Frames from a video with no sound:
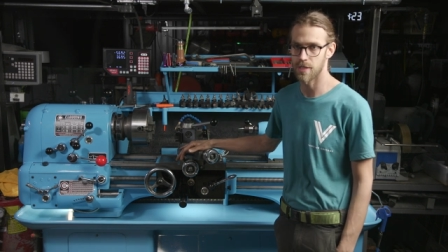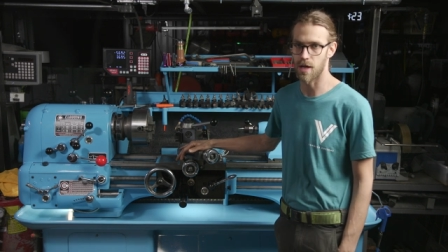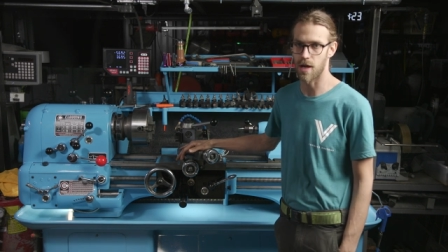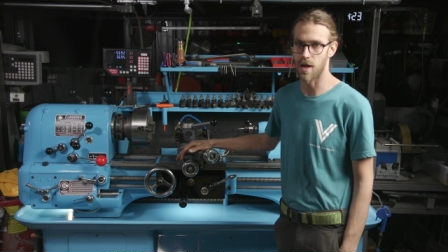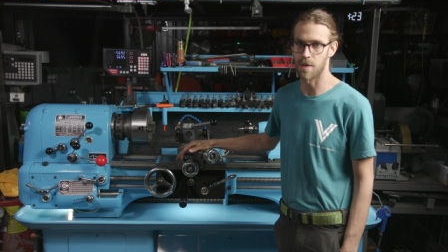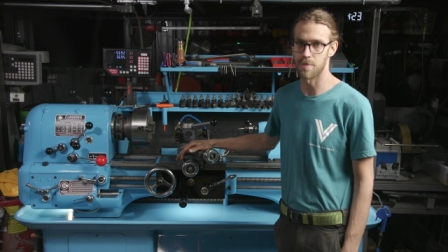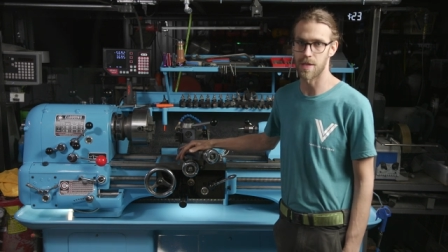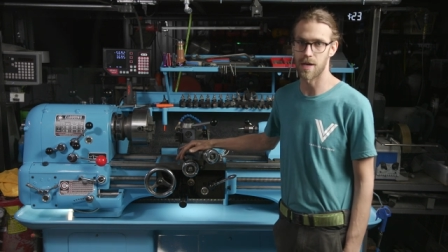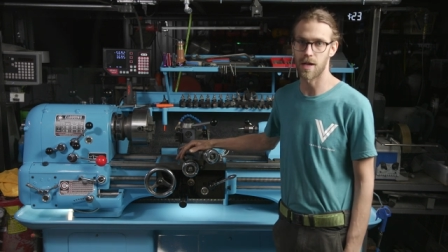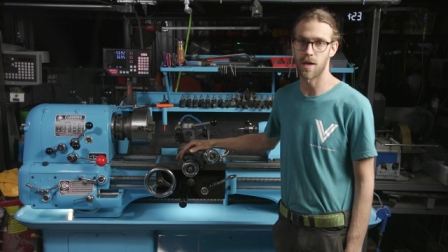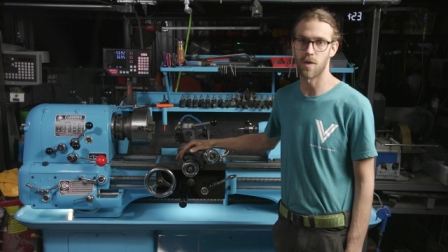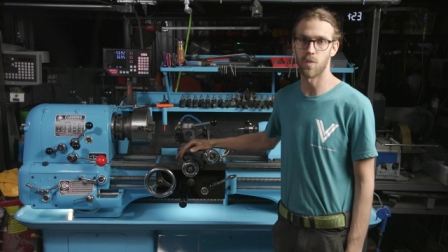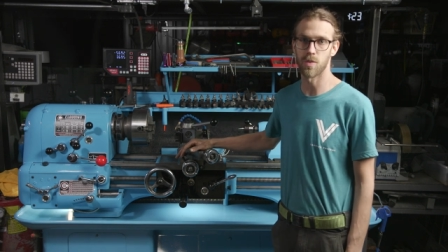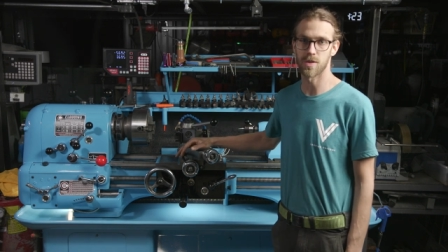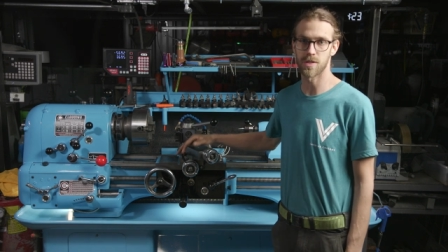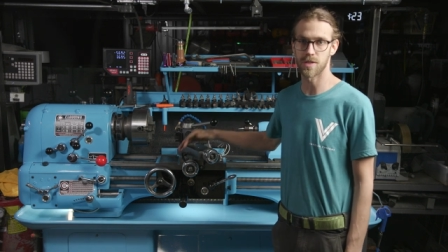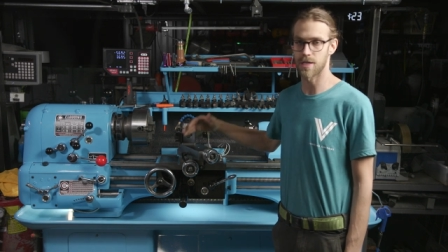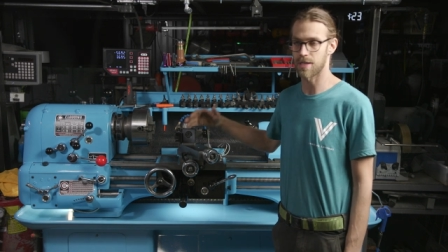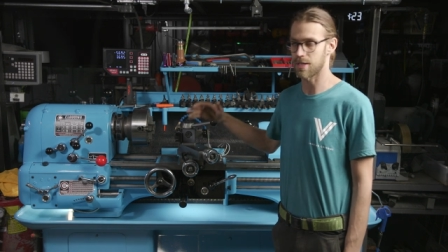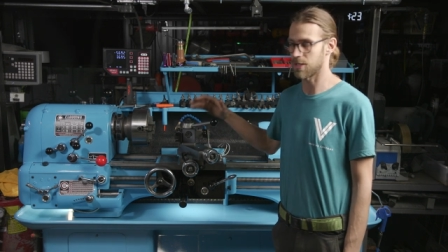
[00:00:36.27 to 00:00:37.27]
Um, and I
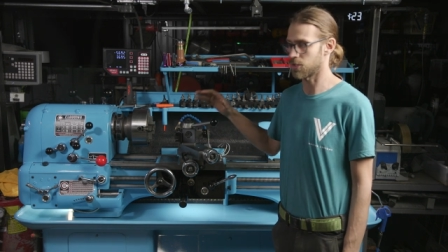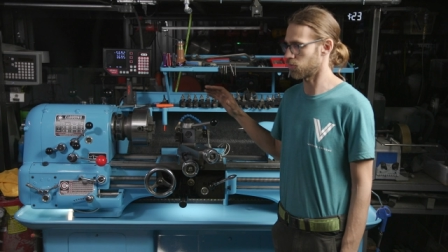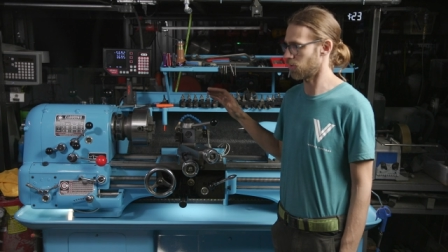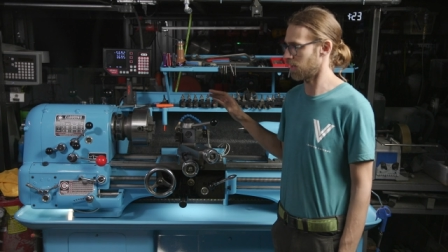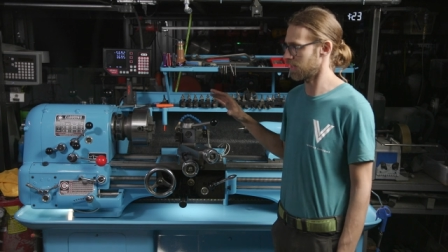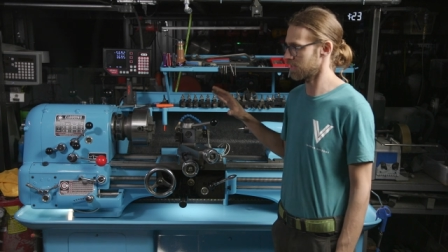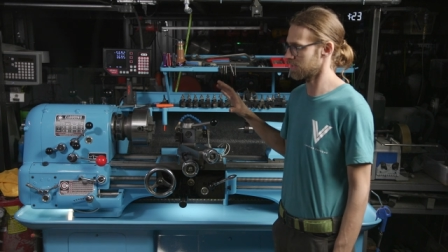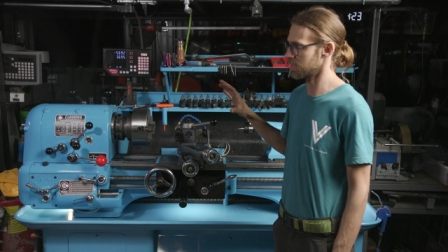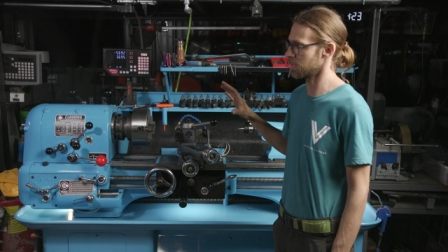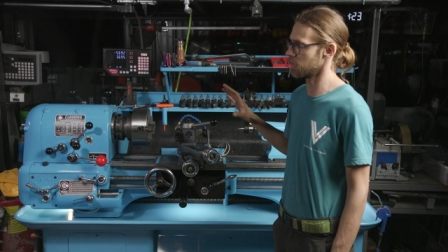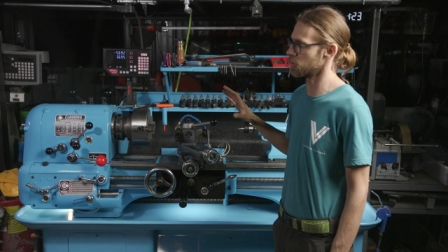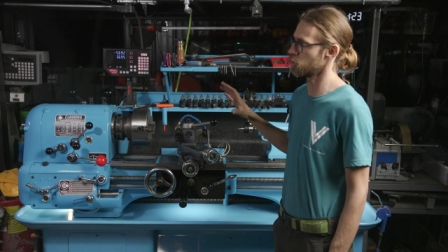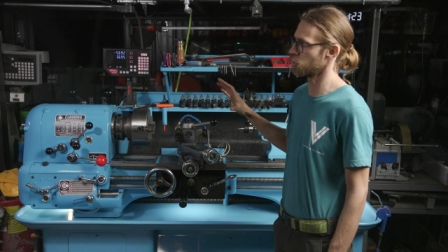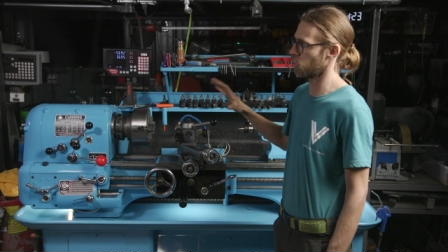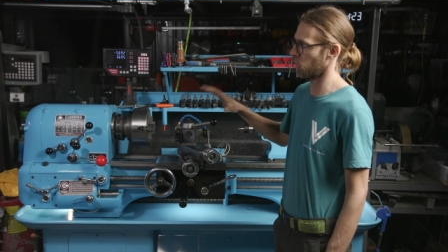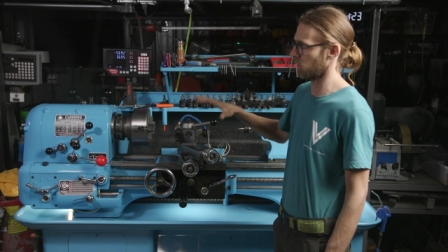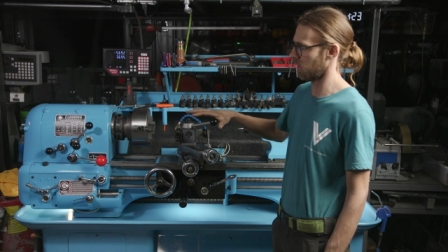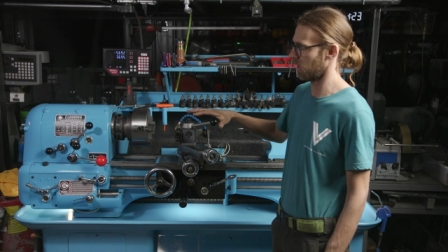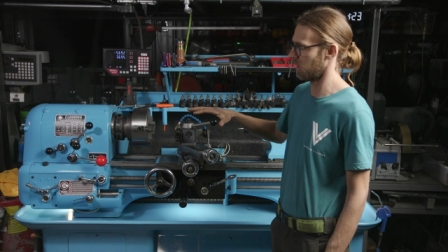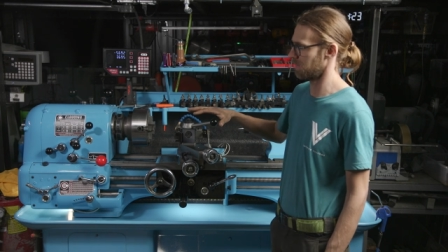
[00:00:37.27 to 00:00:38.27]
was going to address the
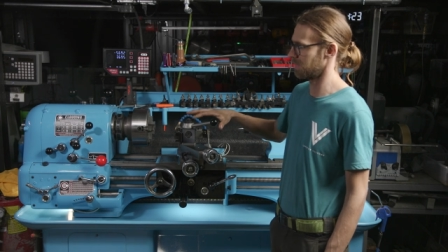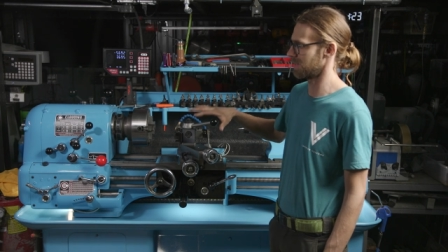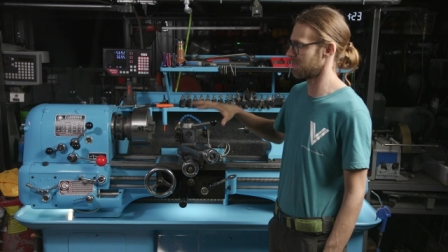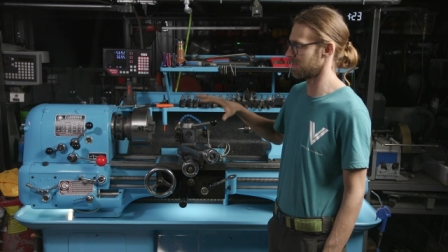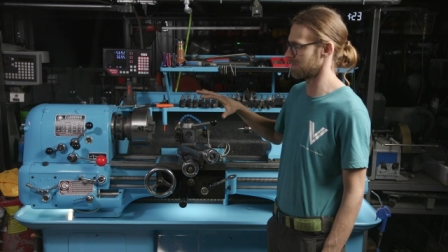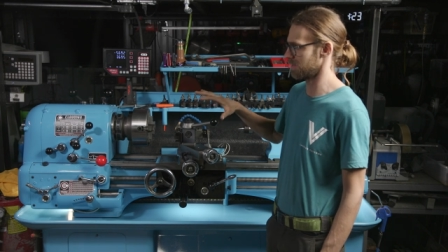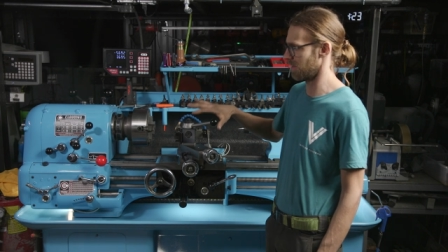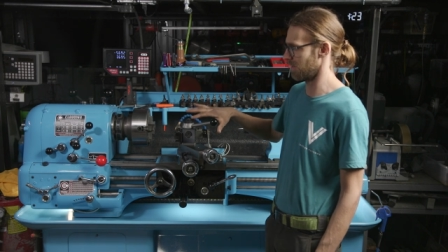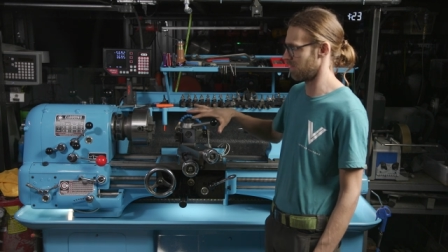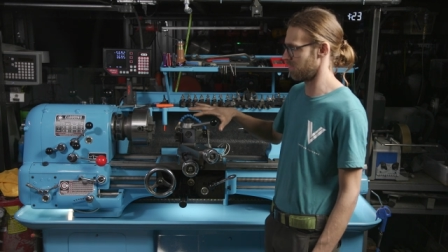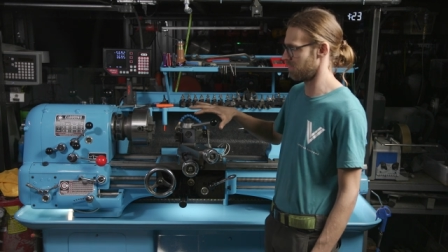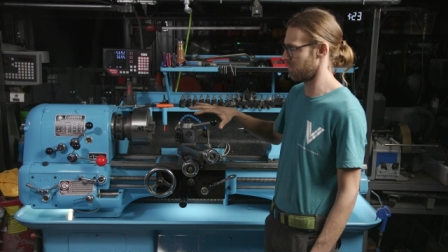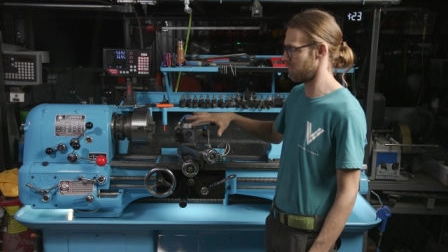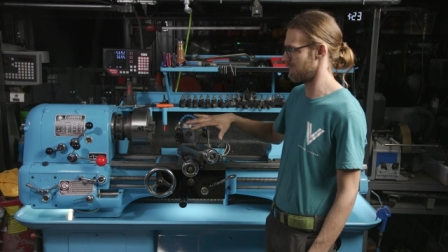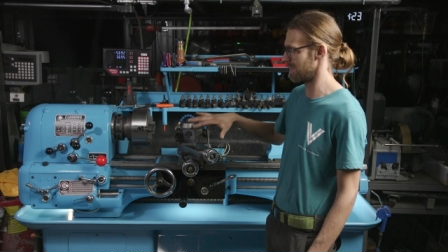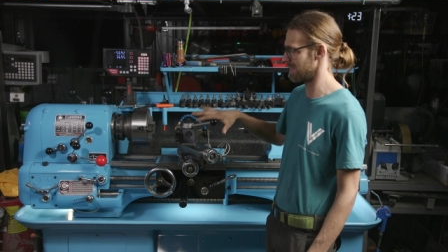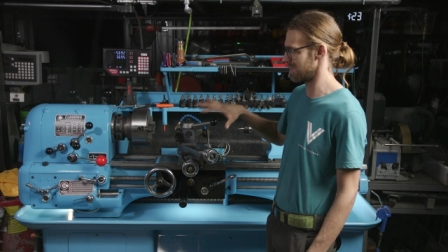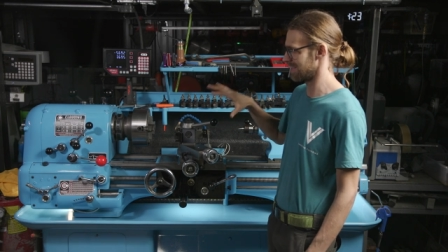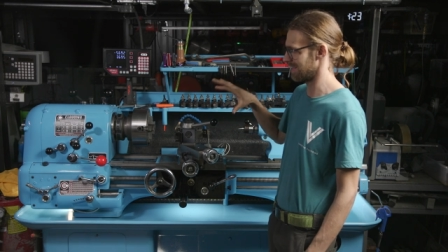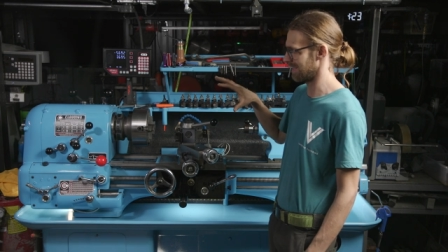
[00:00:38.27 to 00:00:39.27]
shortcomings of
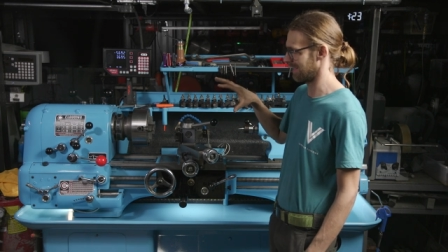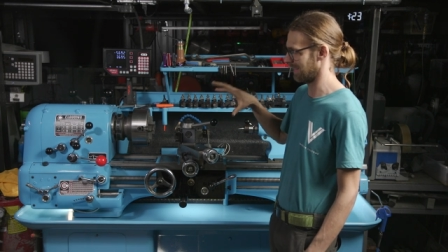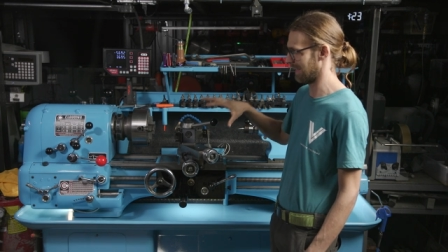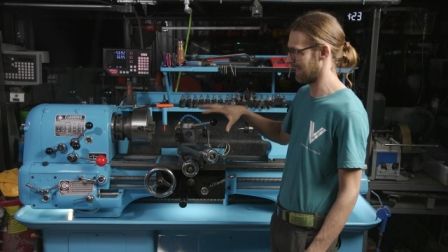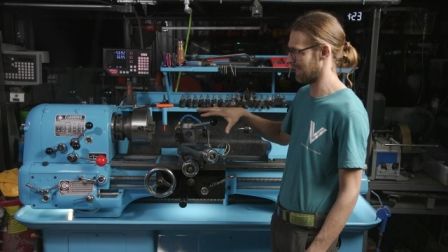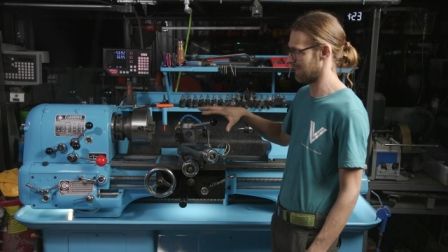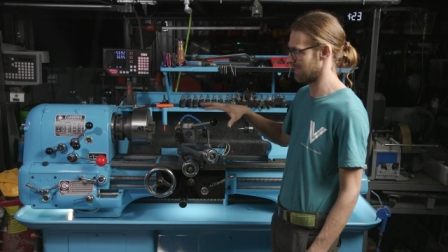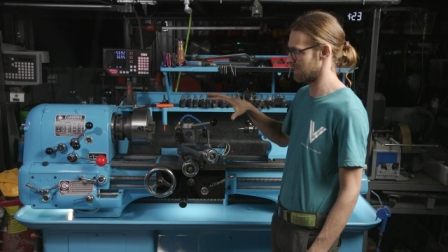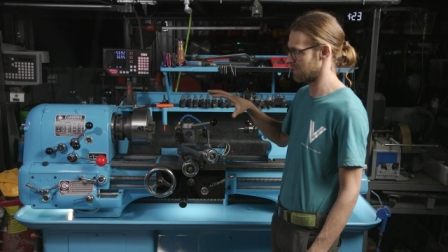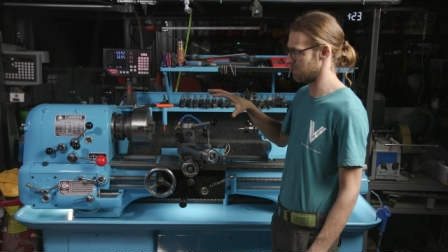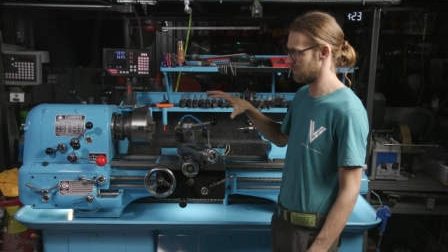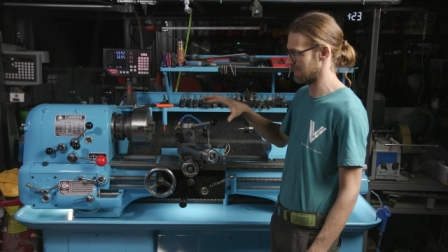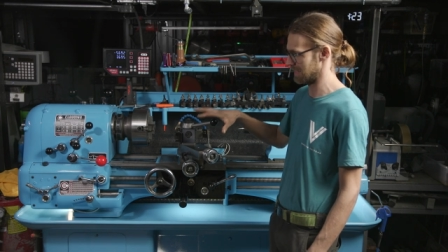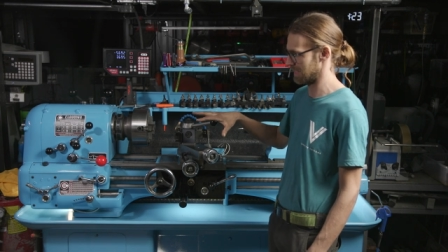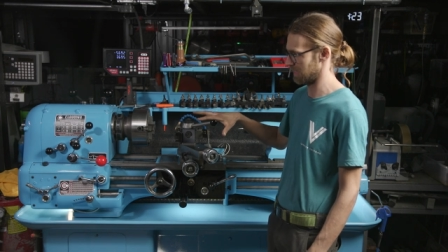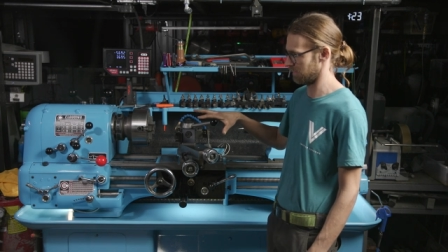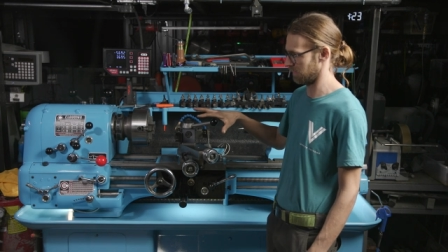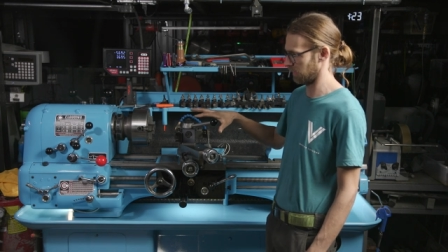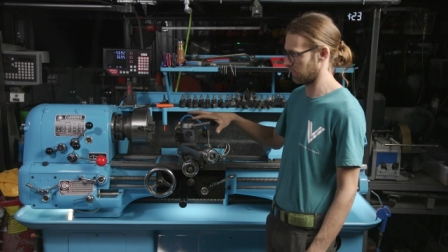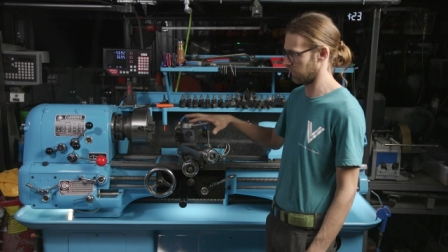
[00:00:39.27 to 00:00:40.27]
this lathe
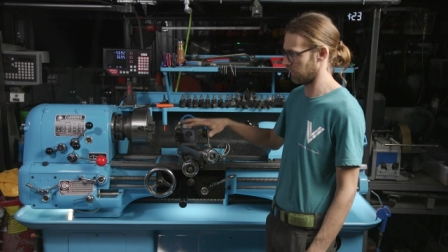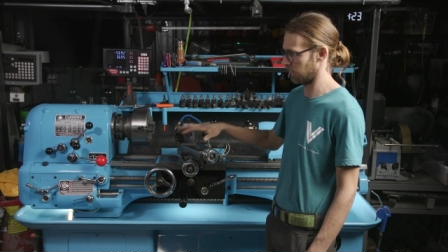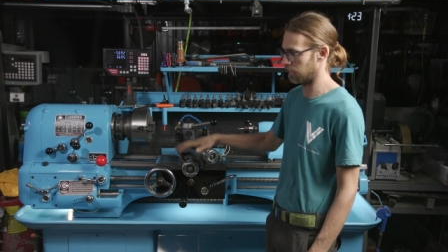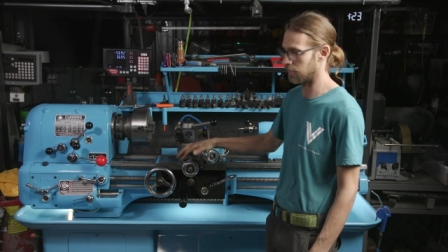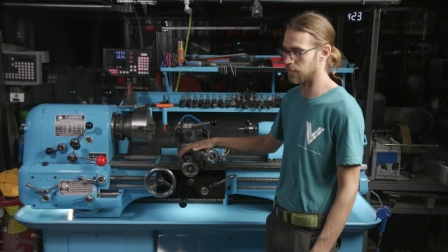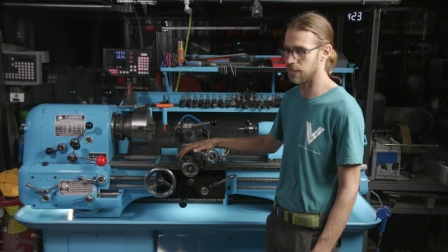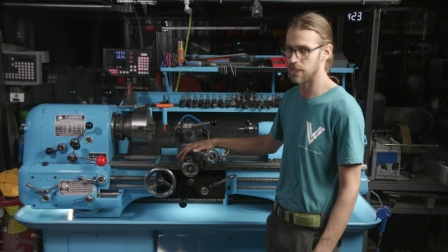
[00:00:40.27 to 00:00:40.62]
specifically.